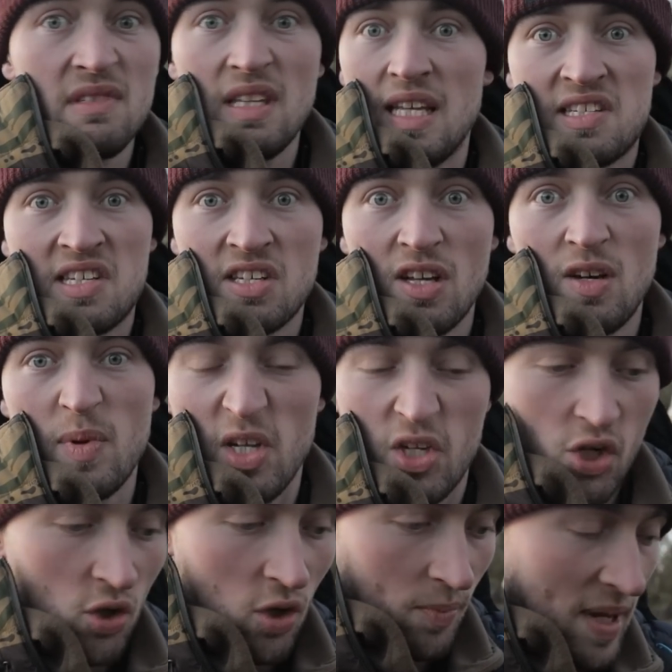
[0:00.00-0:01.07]
This is gonna be a
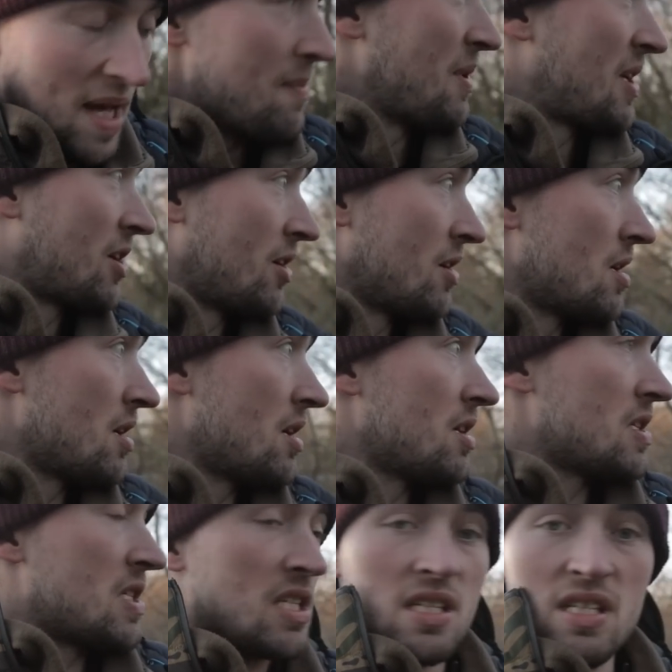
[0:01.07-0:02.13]
short bit
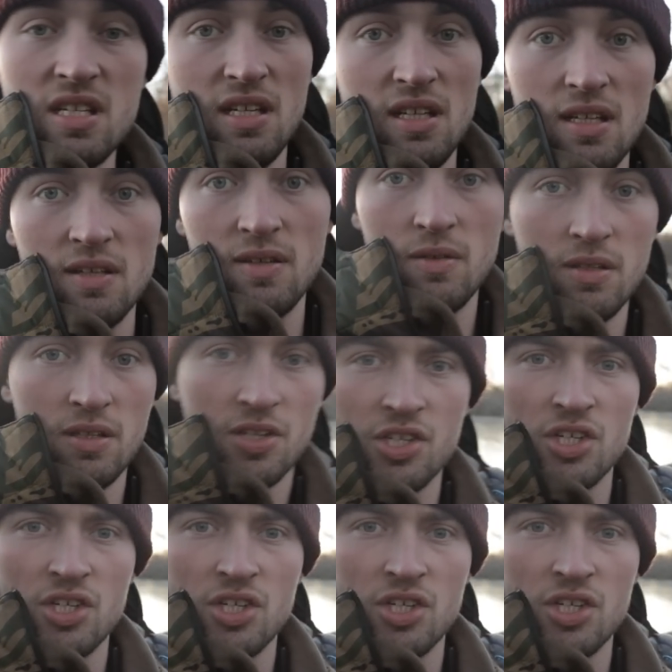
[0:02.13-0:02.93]
because the